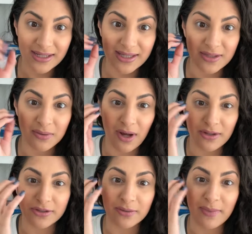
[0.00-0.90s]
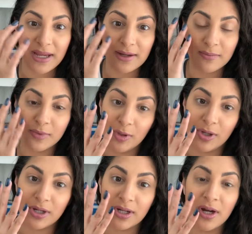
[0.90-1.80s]
This will also make them
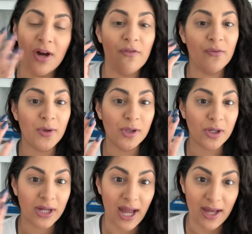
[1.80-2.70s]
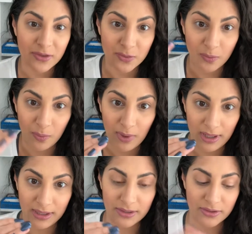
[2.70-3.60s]
look fuller as
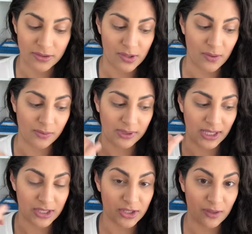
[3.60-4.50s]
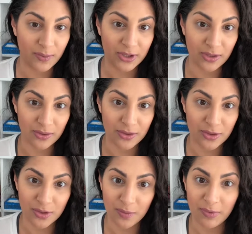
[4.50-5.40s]
well. So let's start with those
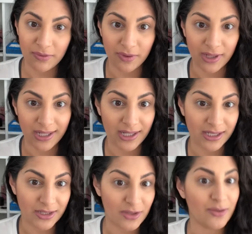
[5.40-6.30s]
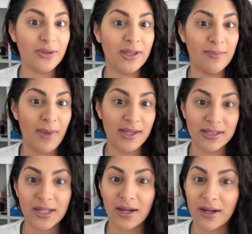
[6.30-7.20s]
two before I get into the
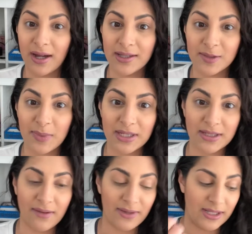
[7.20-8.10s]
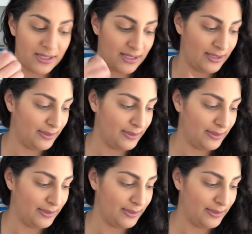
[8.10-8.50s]
mascara aspect of it.